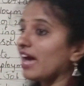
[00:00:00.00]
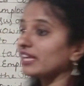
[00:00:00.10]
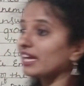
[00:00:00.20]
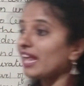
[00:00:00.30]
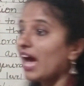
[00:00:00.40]

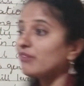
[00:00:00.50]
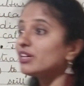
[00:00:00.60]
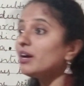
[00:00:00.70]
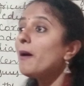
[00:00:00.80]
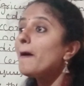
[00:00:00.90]
They can have
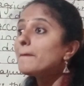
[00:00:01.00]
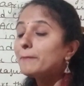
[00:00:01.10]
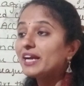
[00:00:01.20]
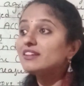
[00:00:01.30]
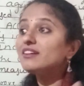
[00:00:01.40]
the
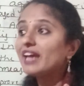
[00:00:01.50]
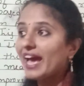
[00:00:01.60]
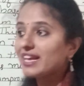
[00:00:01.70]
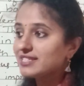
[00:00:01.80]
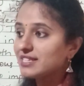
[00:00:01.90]
better
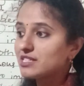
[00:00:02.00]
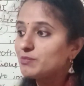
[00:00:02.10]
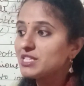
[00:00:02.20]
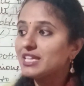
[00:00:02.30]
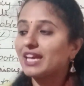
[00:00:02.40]
access
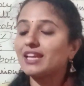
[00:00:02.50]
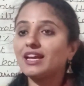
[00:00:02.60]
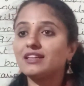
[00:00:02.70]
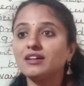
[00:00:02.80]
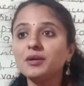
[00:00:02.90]
means they can
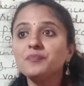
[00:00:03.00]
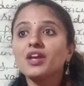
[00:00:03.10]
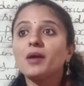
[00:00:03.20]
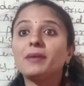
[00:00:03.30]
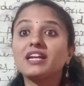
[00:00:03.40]
get a
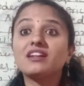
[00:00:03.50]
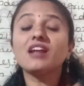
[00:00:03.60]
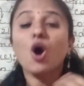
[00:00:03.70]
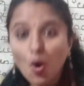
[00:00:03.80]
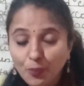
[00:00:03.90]
better
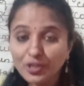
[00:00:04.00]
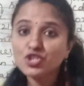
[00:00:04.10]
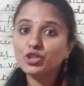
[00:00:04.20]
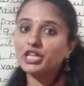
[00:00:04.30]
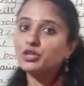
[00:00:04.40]

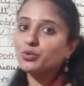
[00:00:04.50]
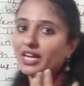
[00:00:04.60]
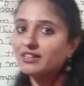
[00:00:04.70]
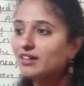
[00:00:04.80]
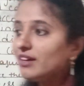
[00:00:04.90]
opportunity to
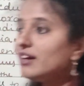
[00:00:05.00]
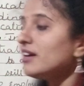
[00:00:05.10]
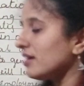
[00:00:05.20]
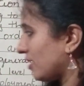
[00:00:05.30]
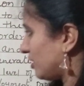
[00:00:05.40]
get a
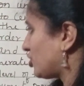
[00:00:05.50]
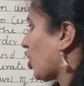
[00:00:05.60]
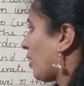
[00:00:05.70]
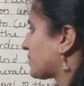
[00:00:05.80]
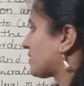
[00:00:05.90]

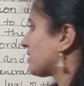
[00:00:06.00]
jobs.